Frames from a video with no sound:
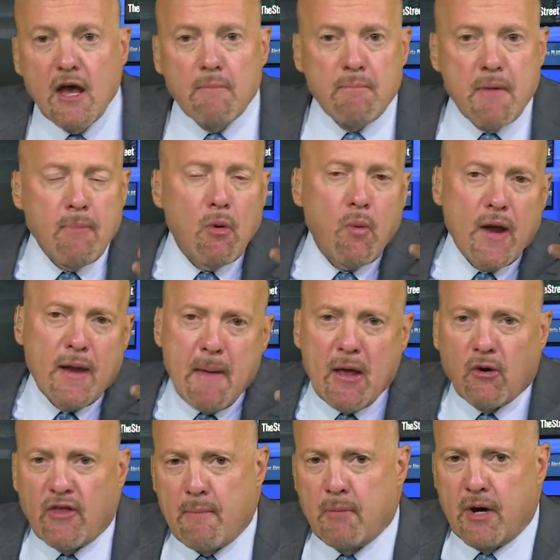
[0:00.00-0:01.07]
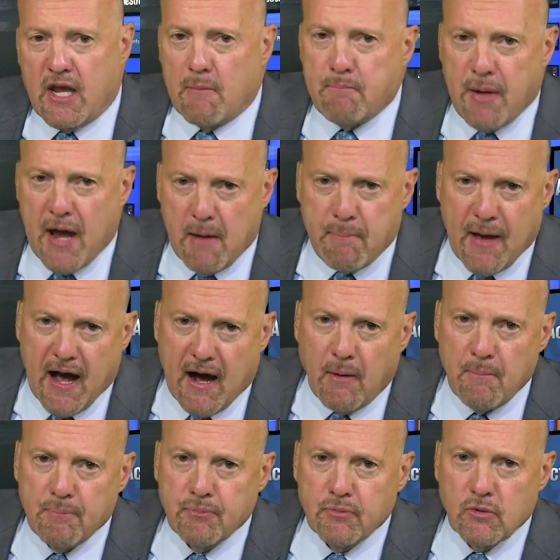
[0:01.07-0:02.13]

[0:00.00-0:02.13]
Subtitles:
Remember we made all that money in PayPal?